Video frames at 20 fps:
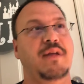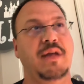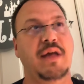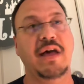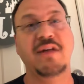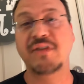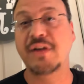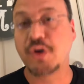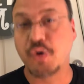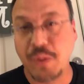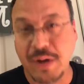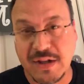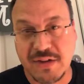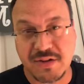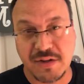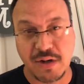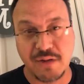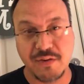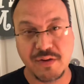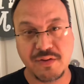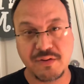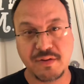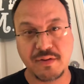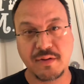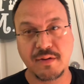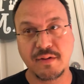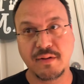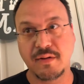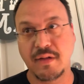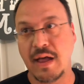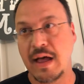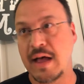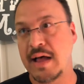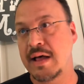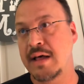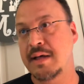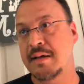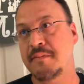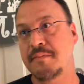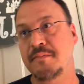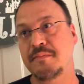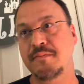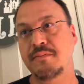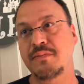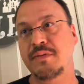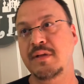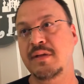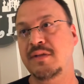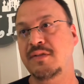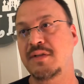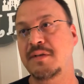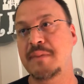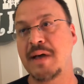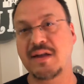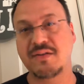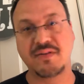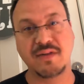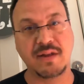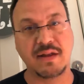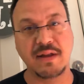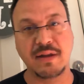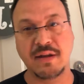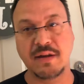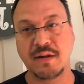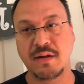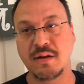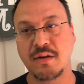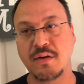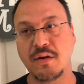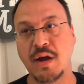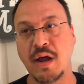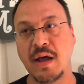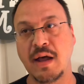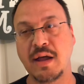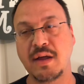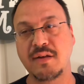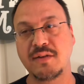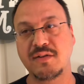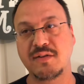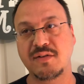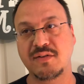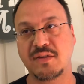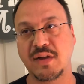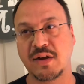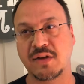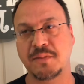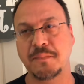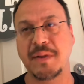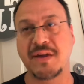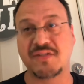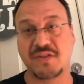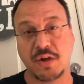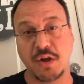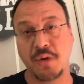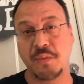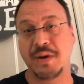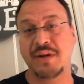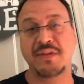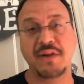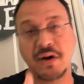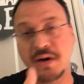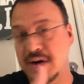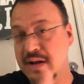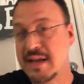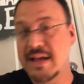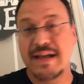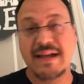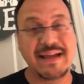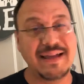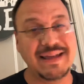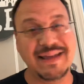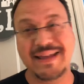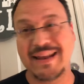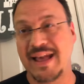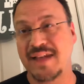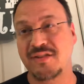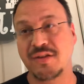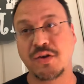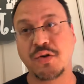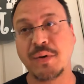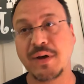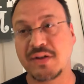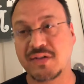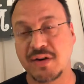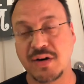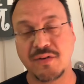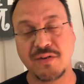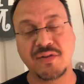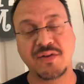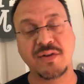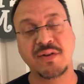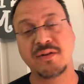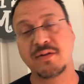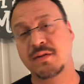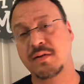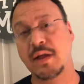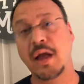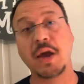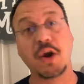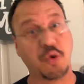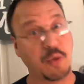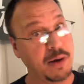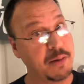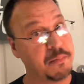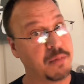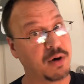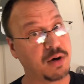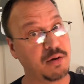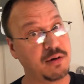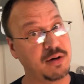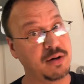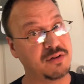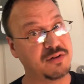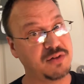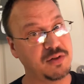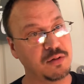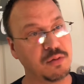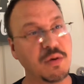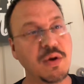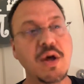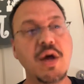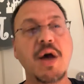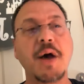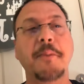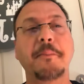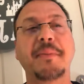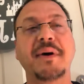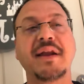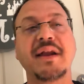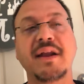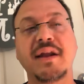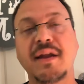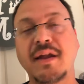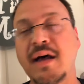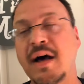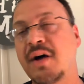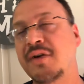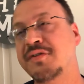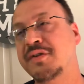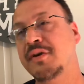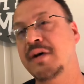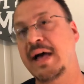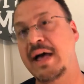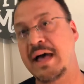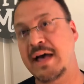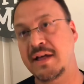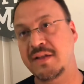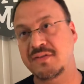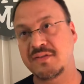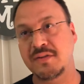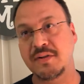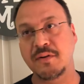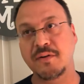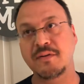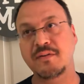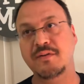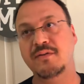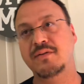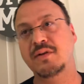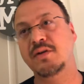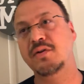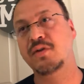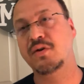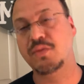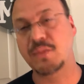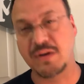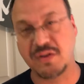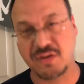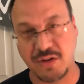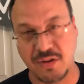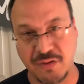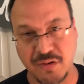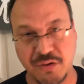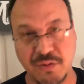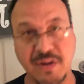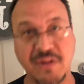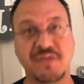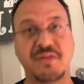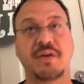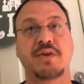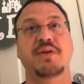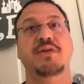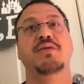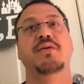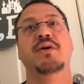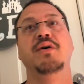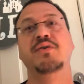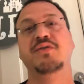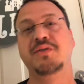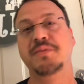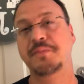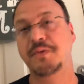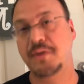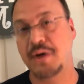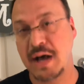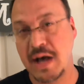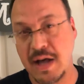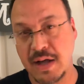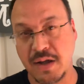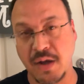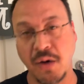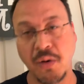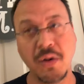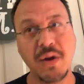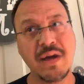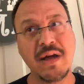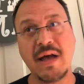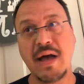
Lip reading: has a quick service. The Mexican section, Mexico right there, it has a quick service. It's got great margaritas too, but it also has, it's at your quick service restaurant. You go to Morocco.